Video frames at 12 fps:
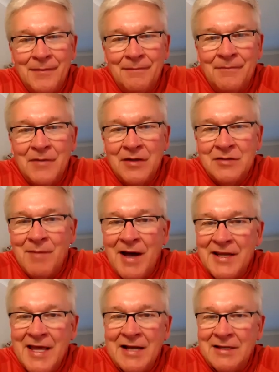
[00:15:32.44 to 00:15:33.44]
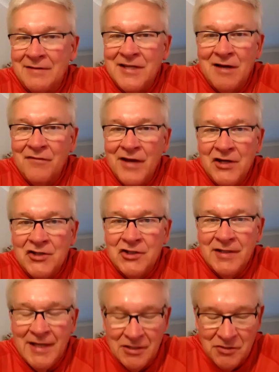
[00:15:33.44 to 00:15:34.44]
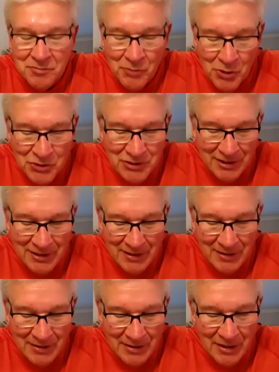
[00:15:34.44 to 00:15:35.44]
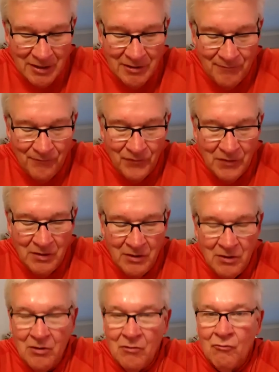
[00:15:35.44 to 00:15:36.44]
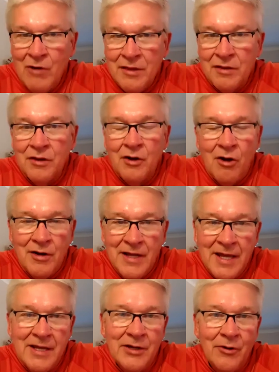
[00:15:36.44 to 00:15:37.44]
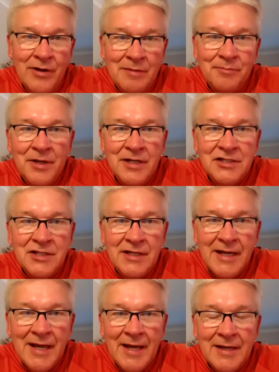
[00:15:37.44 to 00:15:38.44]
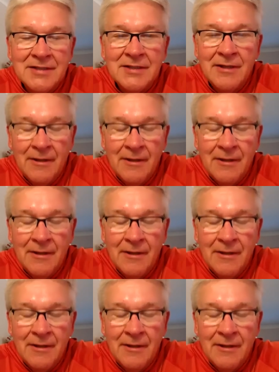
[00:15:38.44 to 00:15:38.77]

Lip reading: his mighty act of salvation and his mercy rather than on anger and unpunishing acts.